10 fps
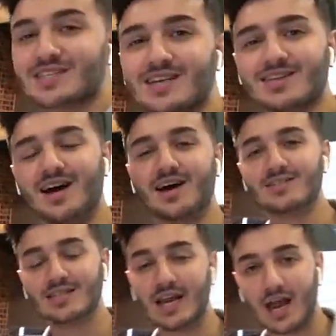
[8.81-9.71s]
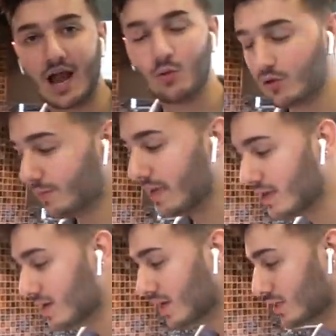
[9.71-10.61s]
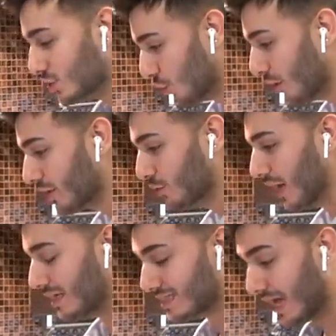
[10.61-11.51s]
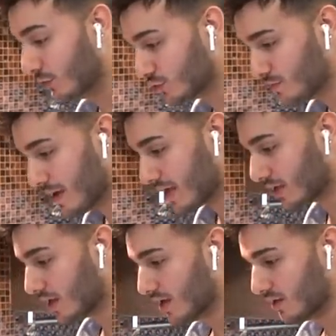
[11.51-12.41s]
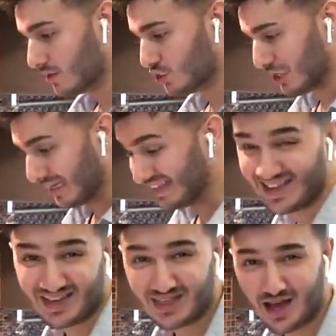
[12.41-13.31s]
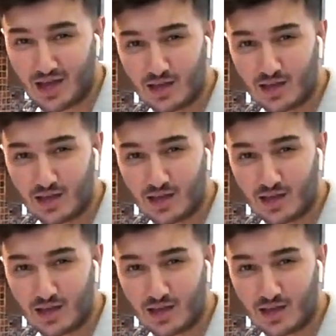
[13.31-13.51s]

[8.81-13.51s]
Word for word: guys, uh, today I will be showing you guys how to make chicken leg and thigh.